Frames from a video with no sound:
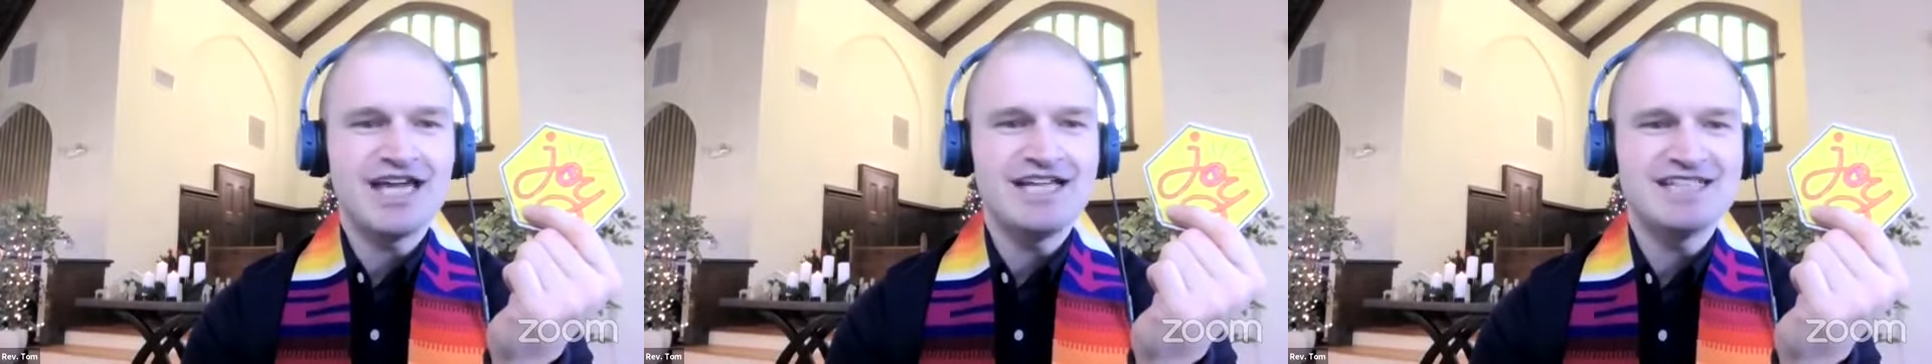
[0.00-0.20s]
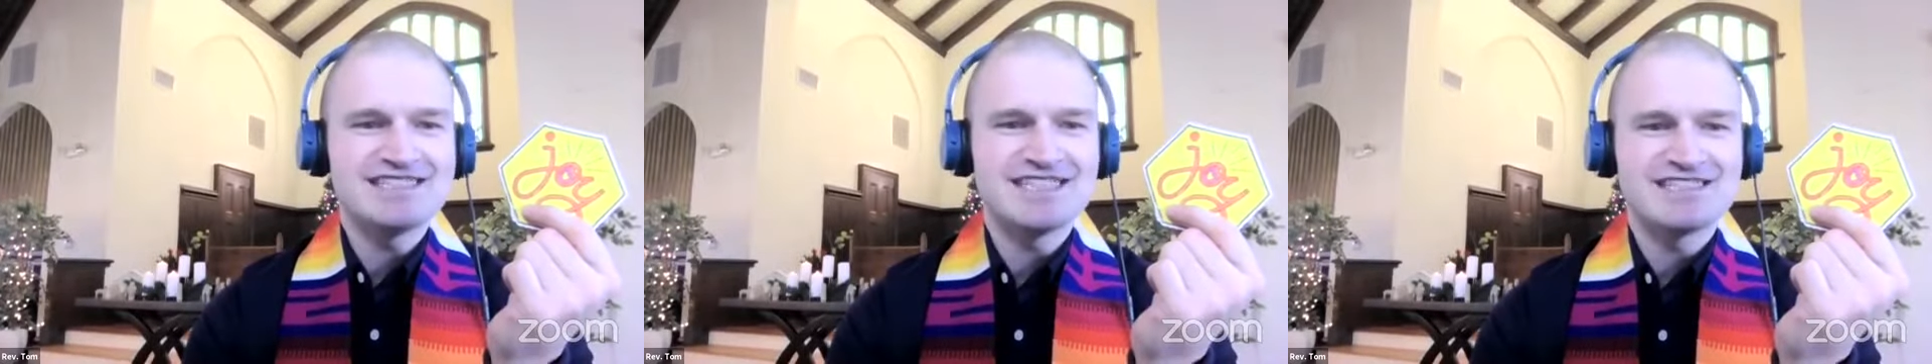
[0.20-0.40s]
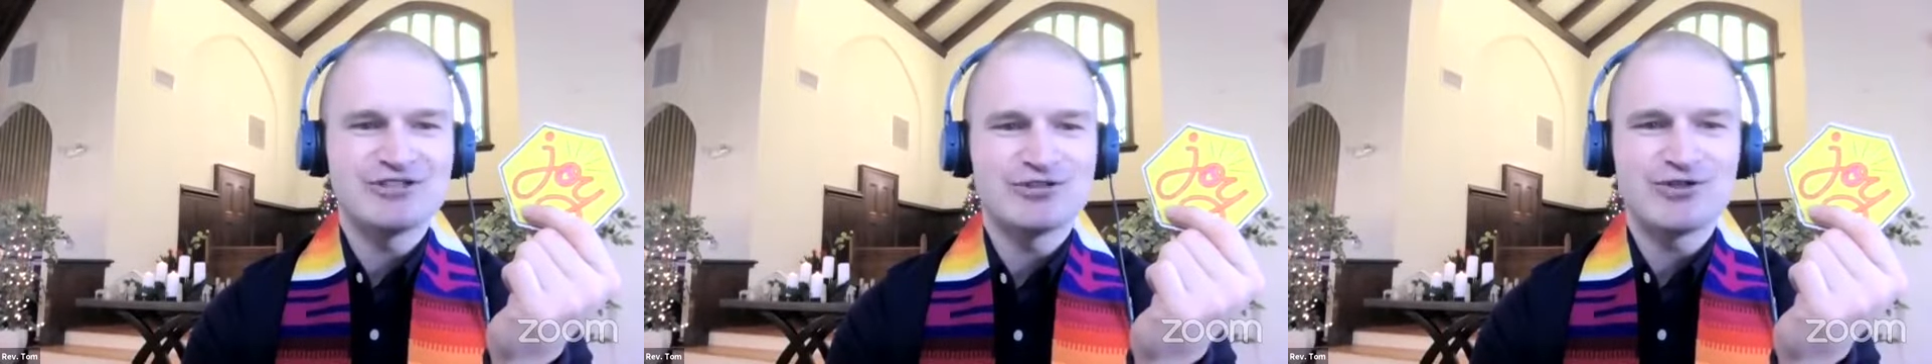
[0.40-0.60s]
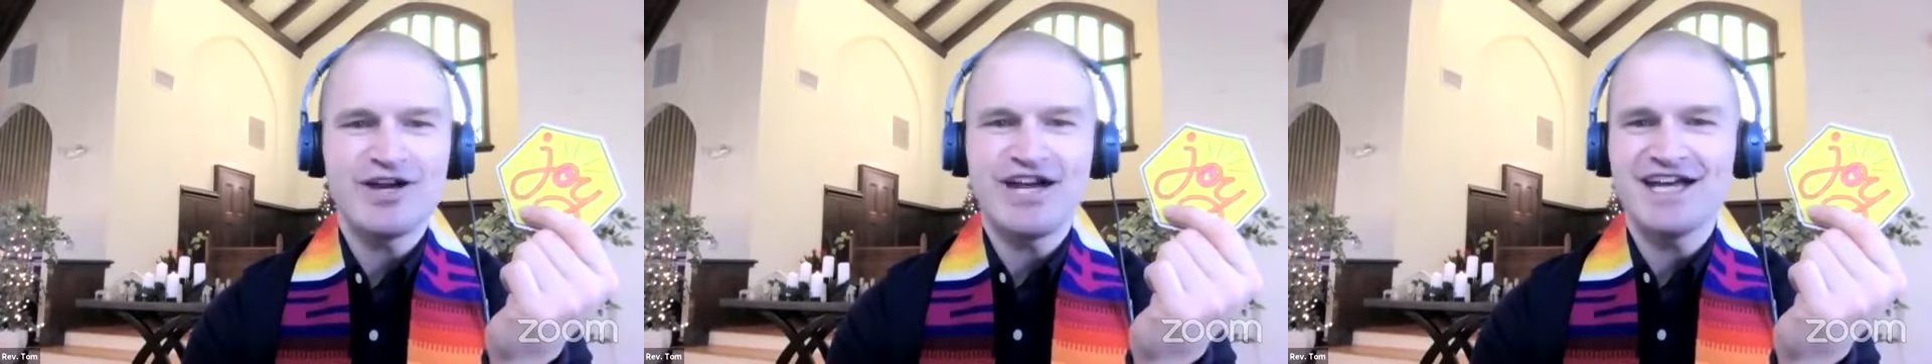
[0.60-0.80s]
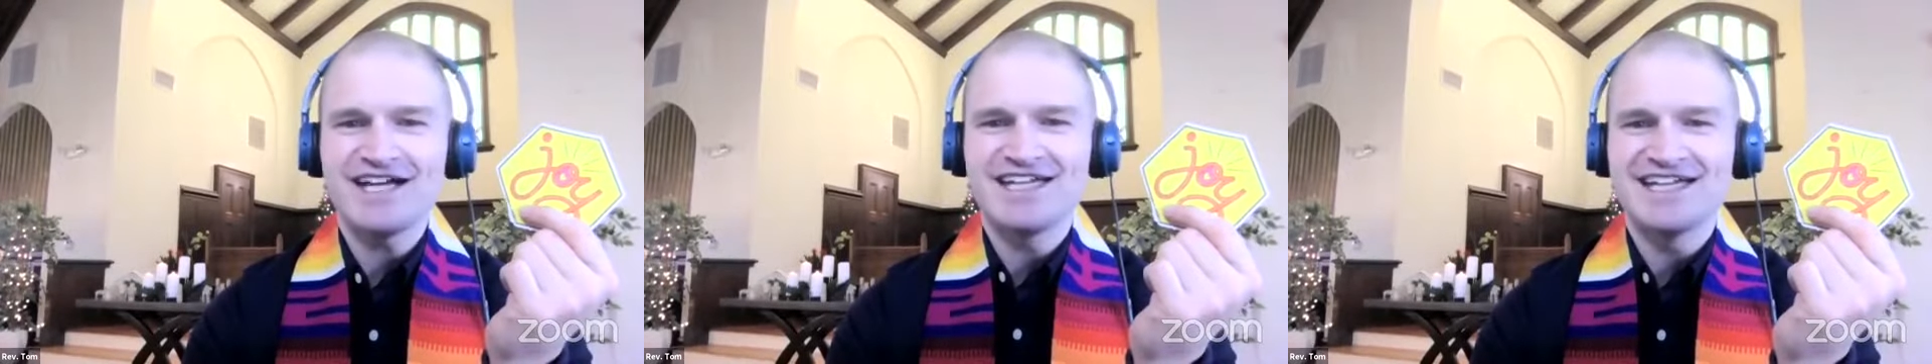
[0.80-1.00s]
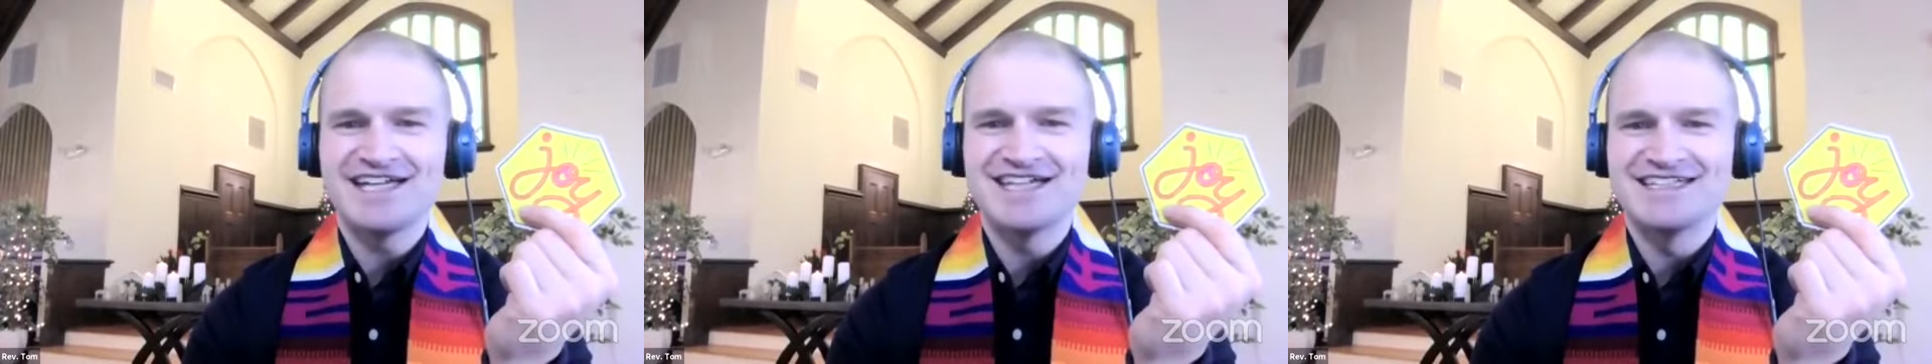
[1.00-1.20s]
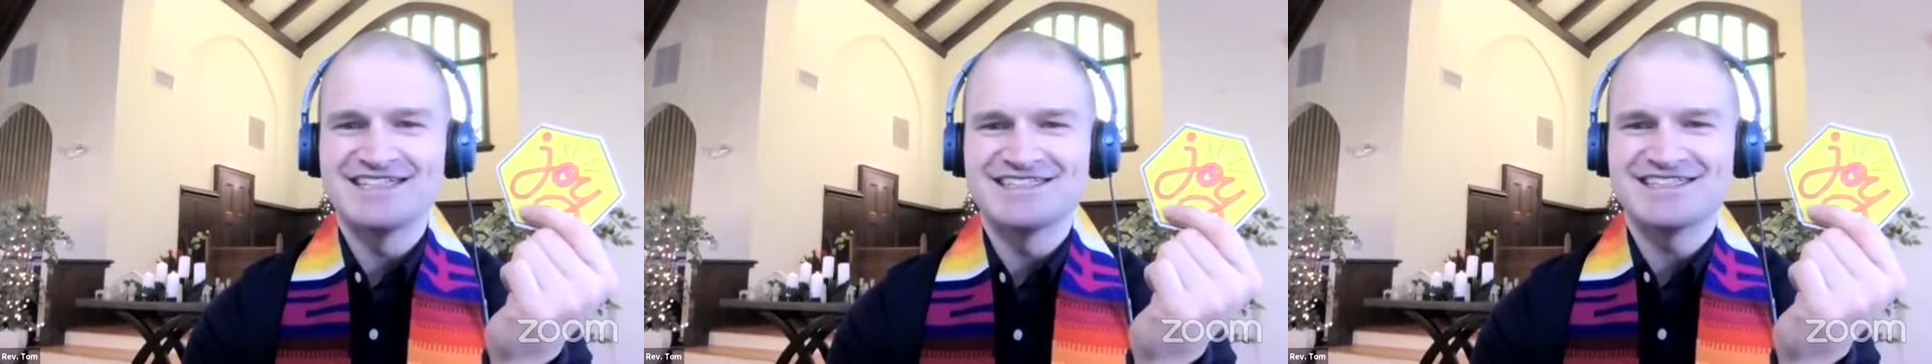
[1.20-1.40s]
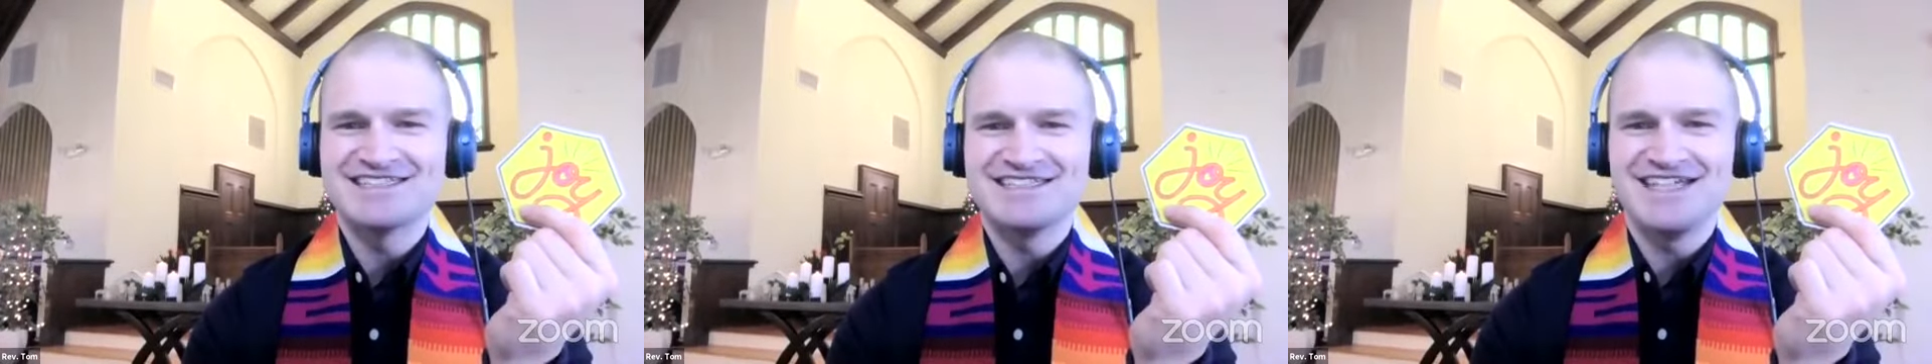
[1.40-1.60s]
Kate says her
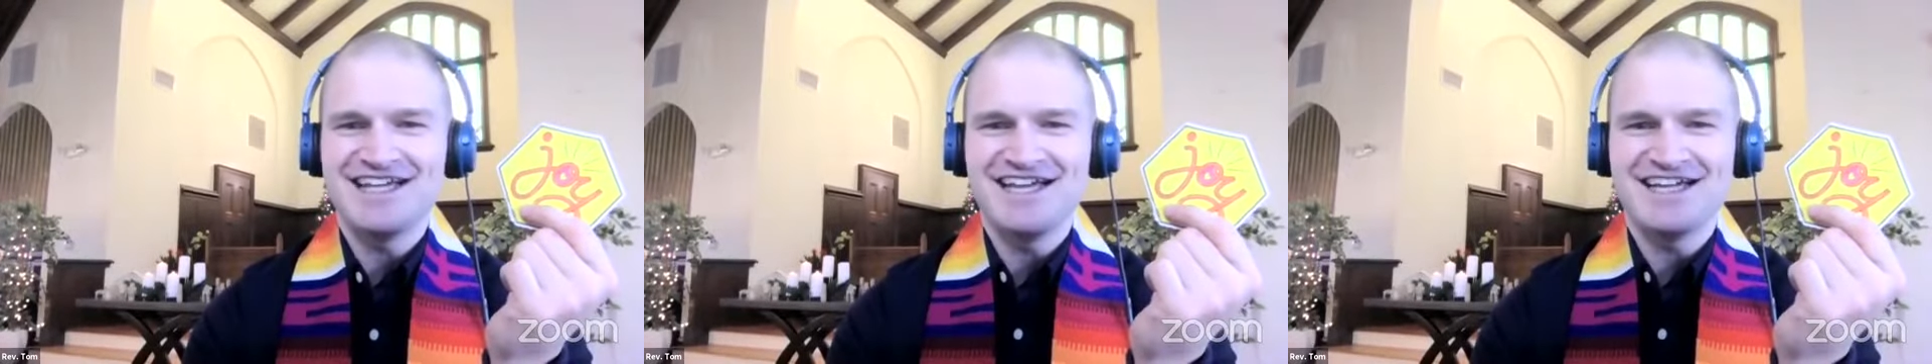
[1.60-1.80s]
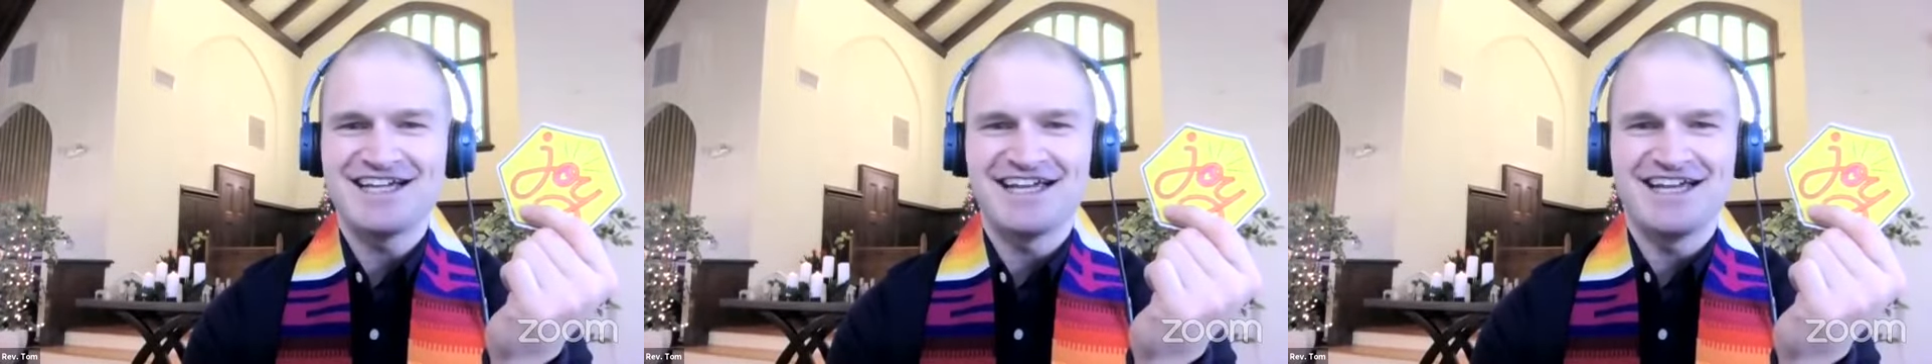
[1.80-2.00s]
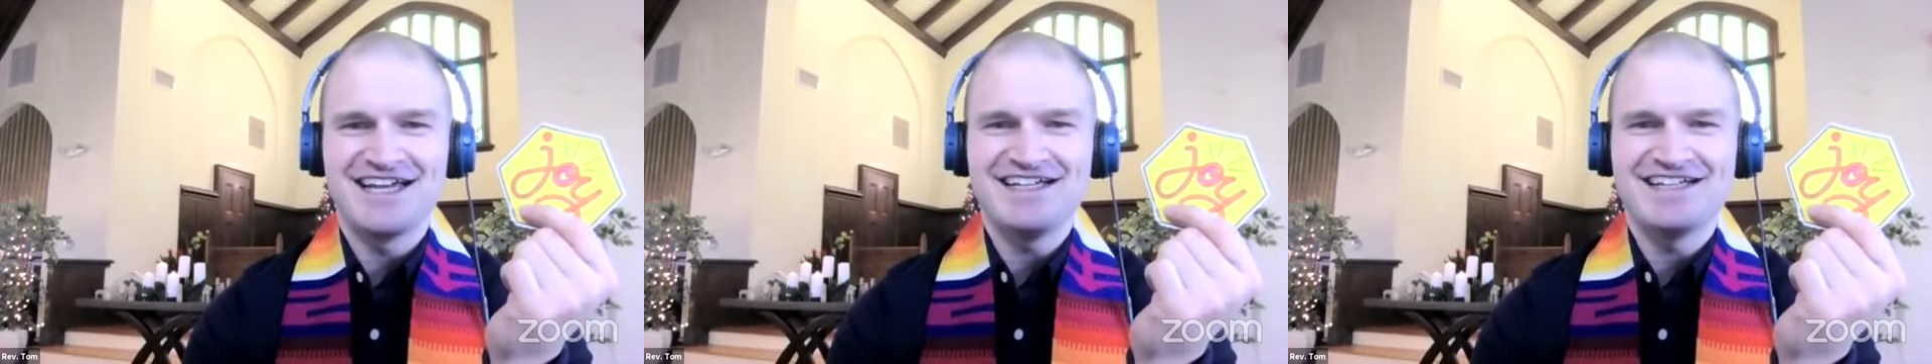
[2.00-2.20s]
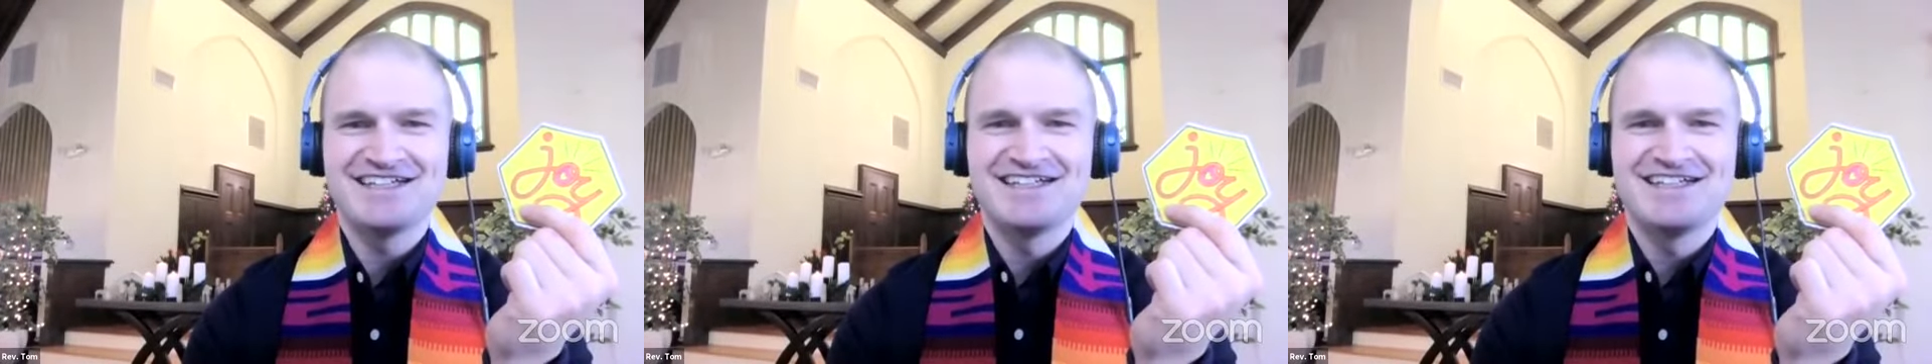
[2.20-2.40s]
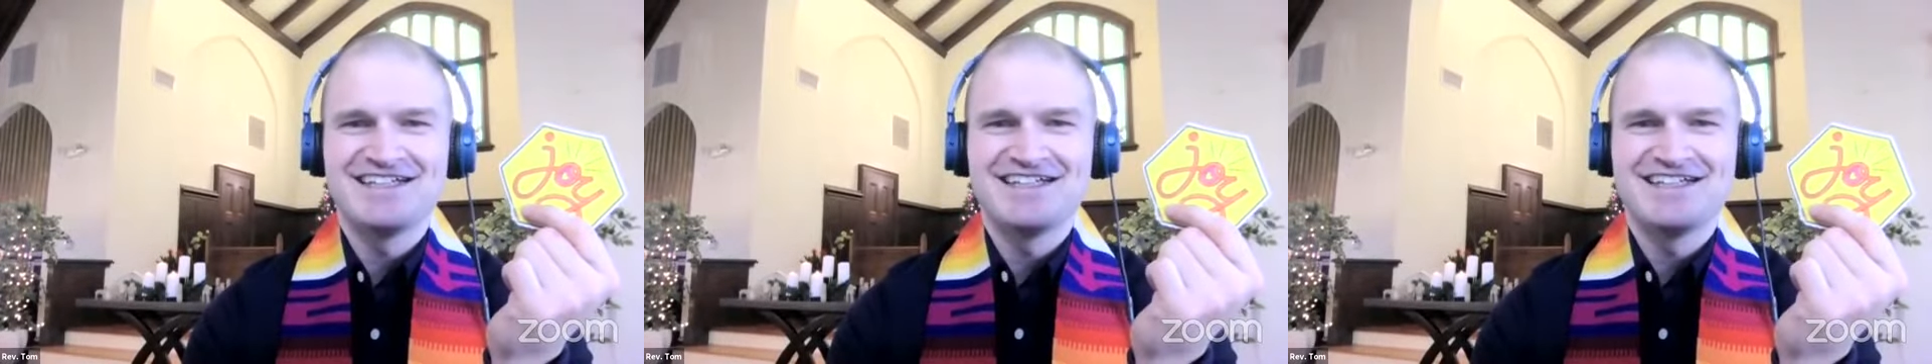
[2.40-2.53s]
grandkids. Yeah, Kate.